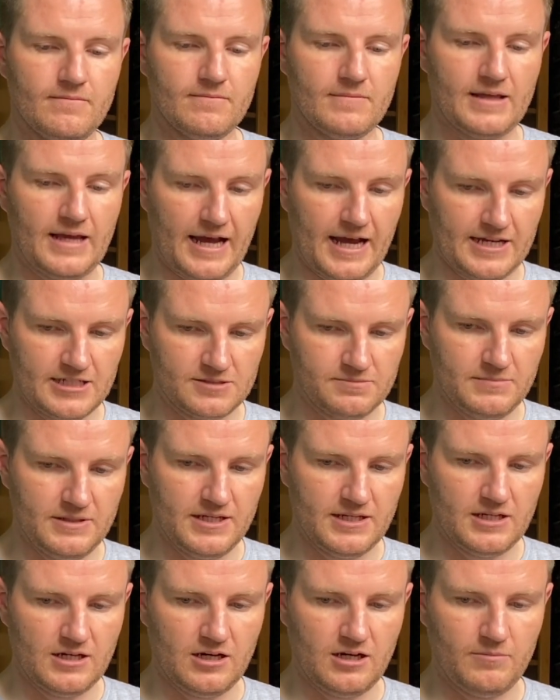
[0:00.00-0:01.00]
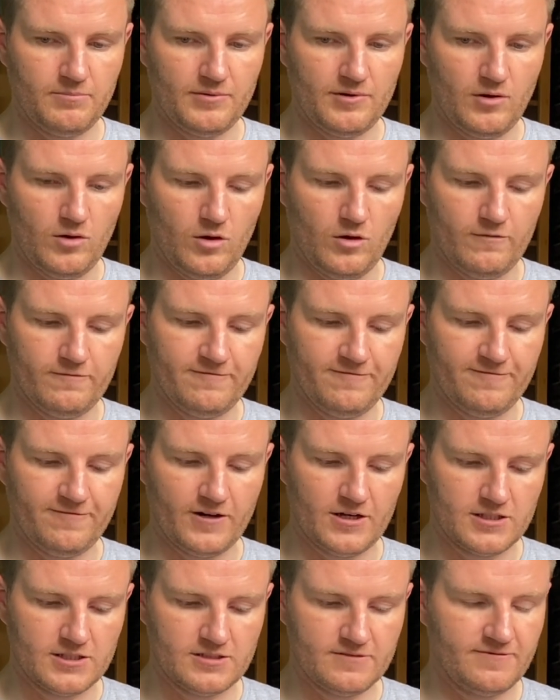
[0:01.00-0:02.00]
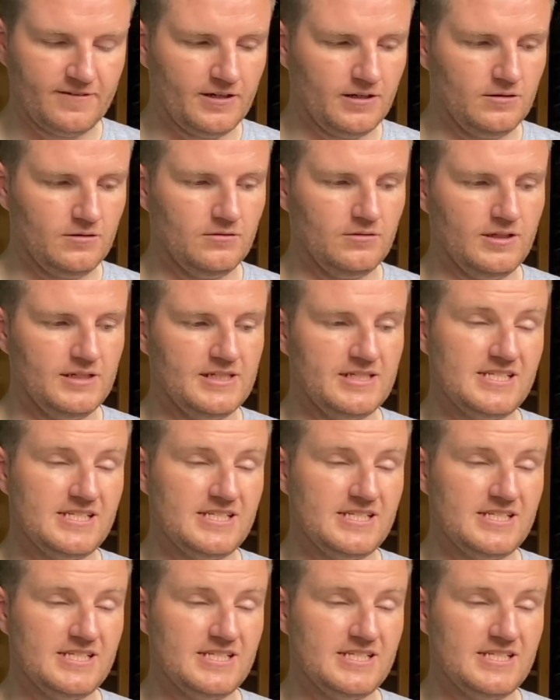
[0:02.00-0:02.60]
cask makeup of first fill and